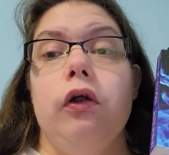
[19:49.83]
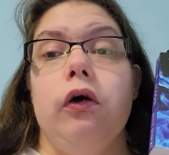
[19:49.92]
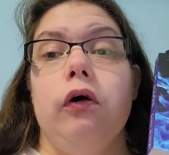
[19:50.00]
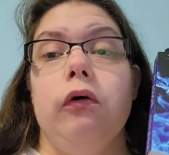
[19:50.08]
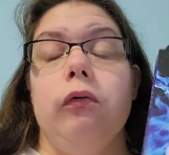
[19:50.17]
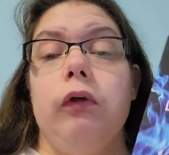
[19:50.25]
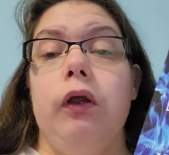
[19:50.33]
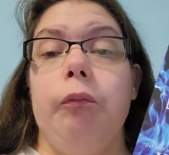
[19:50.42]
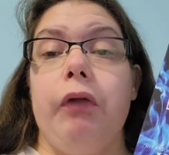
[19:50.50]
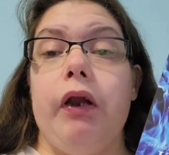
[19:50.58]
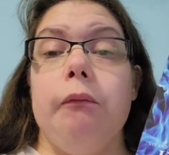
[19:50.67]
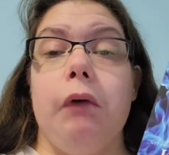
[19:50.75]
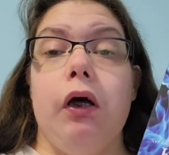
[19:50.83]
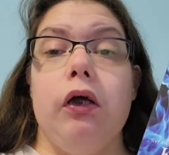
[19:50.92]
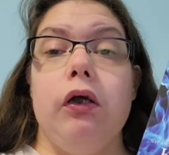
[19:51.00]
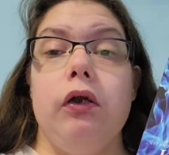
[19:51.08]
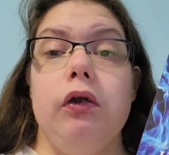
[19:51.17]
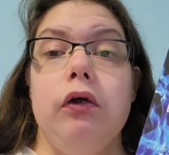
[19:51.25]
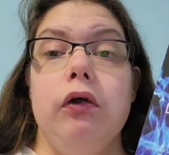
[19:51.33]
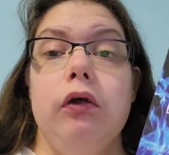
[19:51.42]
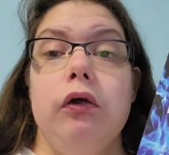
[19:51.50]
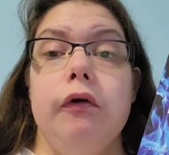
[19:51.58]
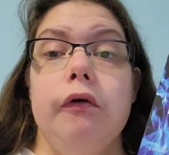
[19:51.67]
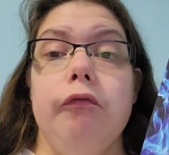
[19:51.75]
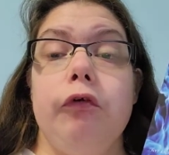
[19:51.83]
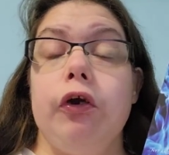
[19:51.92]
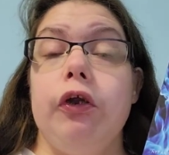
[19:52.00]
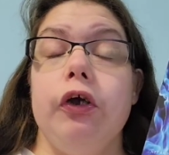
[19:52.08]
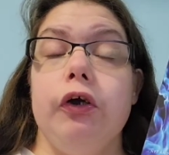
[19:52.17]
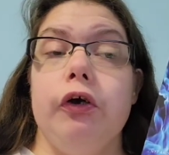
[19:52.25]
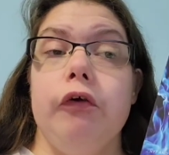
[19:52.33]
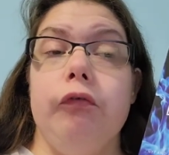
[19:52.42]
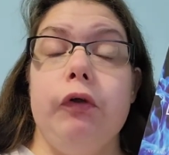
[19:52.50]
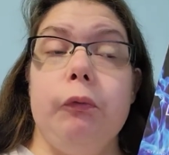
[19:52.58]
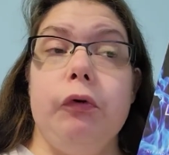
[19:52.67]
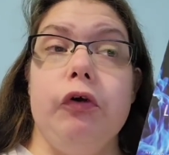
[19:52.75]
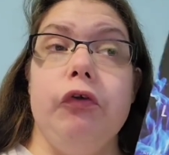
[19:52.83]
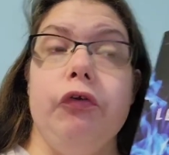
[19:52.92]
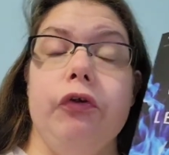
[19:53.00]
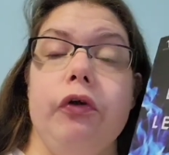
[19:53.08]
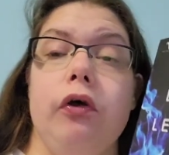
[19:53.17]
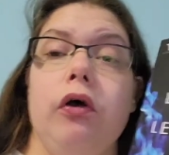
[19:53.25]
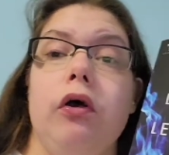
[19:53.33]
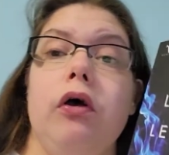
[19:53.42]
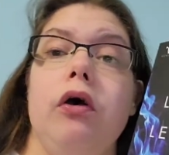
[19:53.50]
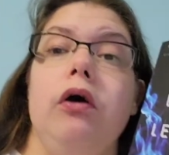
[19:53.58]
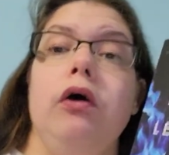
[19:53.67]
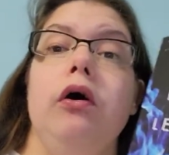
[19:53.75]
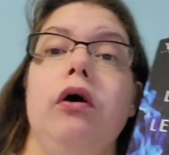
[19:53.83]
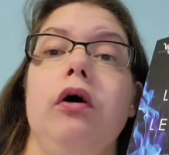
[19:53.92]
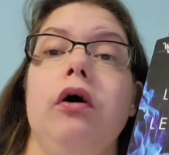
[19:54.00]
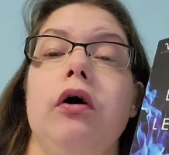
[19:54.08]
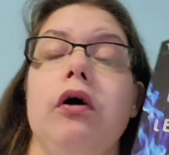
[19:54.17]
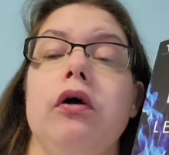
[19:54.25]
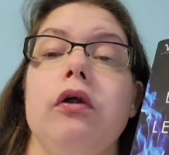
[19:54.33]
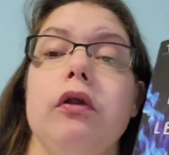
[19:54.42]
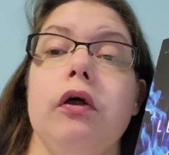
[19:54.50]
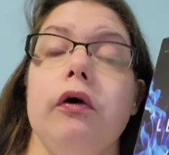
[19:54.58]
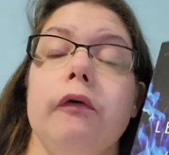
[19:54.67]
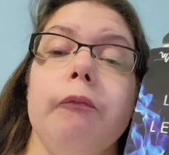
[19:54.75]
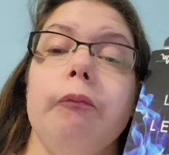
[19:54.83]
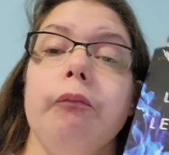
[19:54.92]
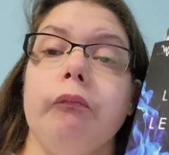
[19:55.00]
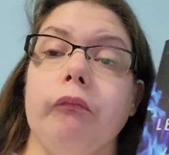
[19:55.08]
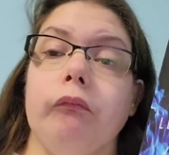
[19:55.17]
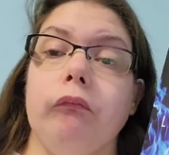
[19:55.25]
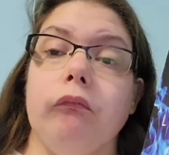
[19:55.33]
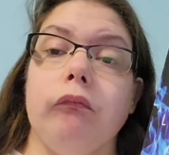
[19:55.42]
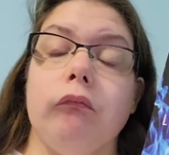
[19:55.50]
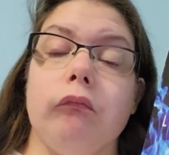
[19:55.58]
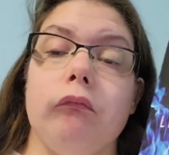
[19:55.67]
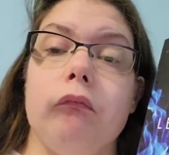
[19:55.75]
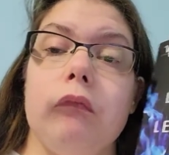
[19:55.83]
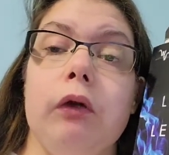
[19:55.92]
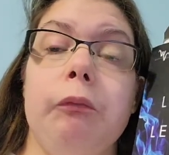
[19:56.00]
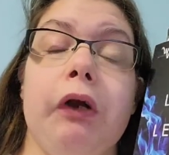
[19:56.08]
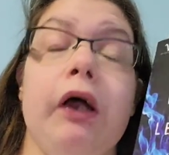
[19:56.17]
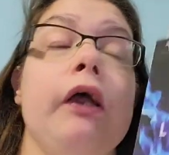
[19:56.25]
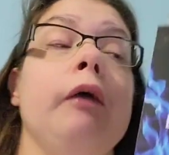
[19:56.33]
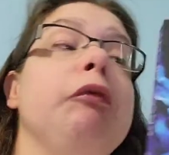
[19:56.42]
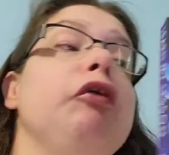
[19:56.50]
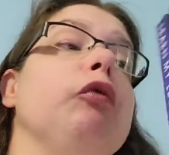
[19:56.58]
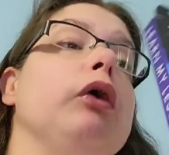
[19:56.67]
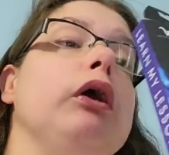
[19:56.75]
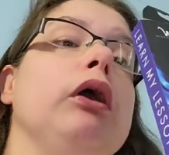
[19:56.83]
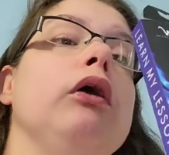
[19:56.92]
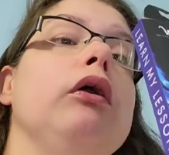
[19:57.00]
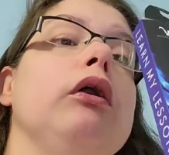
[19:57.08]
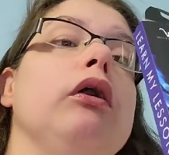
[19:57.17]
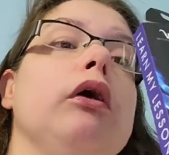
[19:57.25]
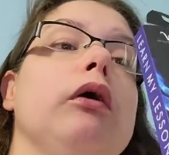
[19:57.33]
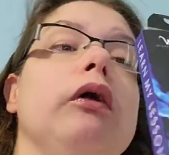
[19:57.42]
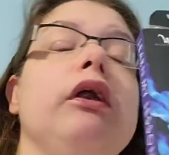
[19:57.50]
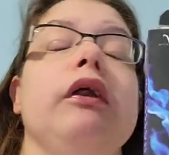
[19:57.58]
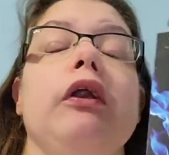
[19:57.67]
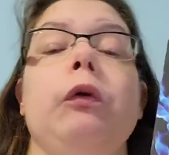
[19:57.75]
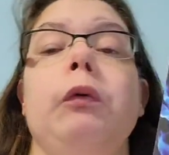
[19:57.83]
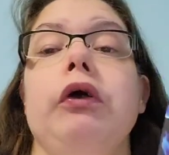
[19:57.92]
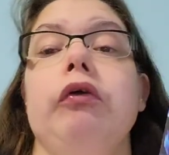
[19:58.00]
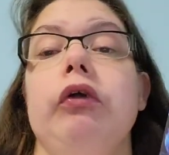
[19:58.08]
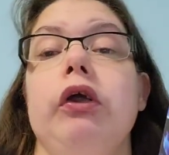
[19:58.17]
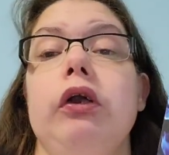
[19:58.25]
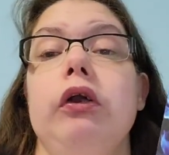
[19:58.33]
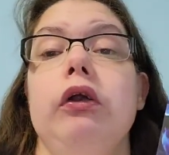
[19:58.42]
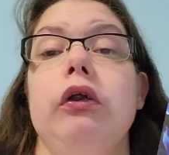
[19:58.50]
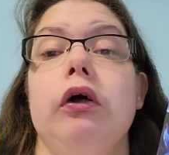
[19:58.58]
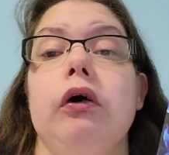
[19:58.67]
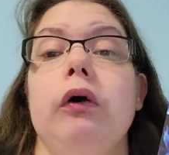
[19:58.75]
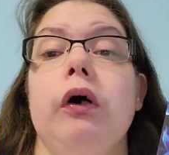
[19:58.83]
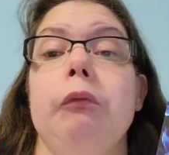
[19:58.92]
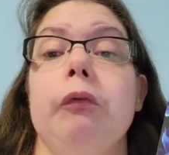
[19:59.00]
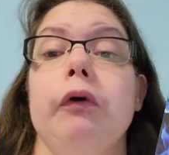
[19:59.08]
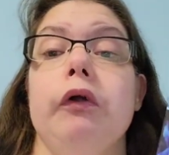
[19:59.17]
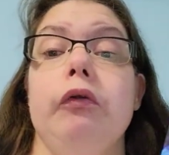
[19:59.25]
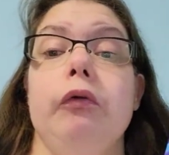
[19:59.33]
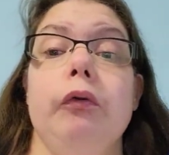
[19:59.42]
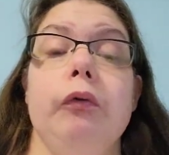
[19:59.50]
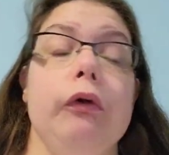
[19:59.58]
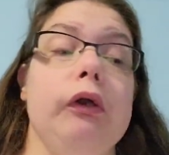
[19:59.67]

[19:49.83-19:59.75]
so keep that in mind for younger viewers. So, but I am enjoying it, so it is a quick read, so I'm going to